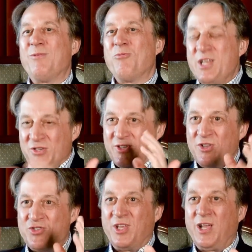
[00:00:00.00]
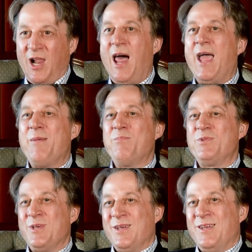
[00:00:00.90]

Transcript: research that claimed